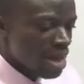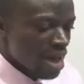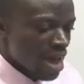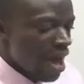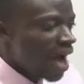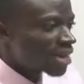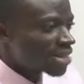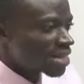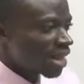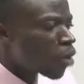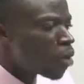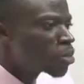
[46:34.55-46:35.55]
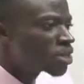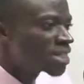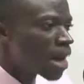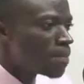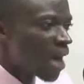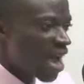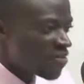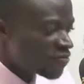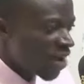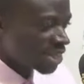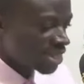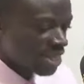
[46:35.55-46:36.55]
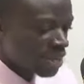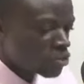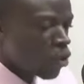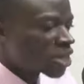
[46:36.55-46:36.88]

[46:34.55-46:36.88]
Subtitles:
actors and no Mujinum fight is no,